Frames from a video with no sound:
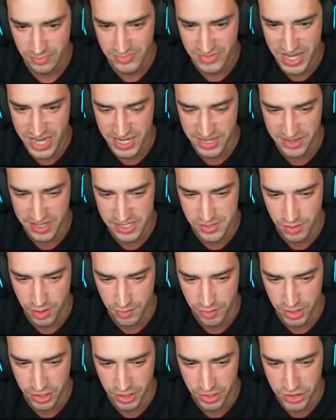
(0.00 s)
Dang it, that's where I
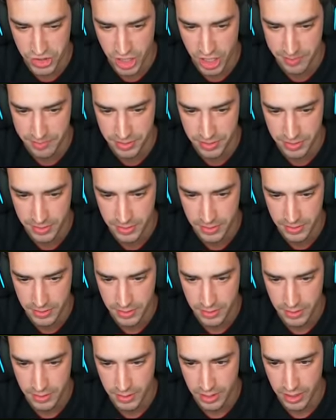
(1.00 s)
wanted to jump.
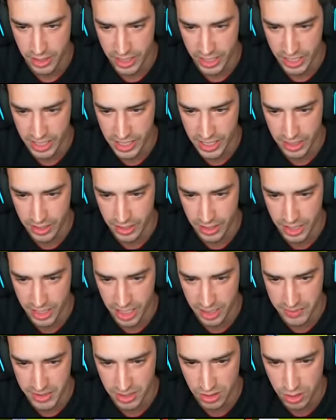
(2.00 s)
Alright, I gotta I
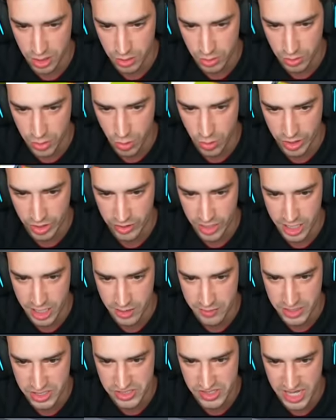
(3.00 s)
gotta be a little quick right here
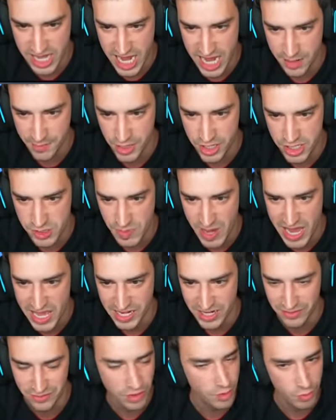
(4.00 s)
because the camera is
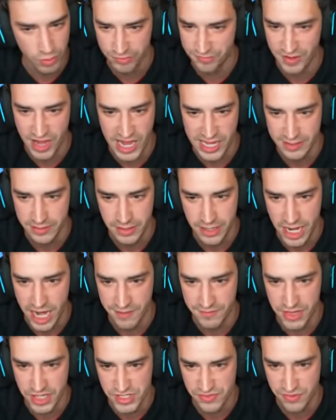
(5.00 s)
panning. We're fine.
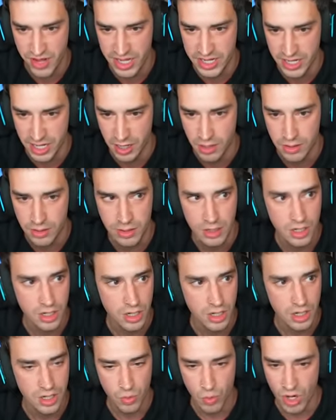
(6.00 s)
Everything's fine now.
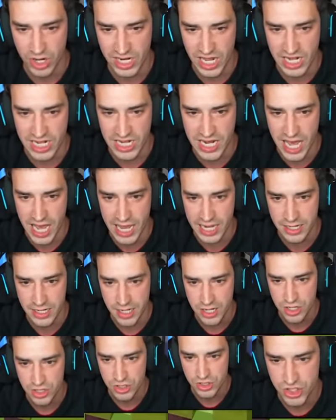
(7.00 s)
one ninety-nine,
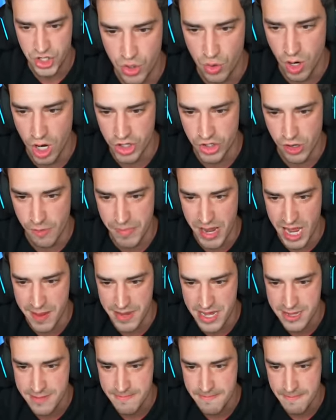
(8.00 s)
two hundred baby.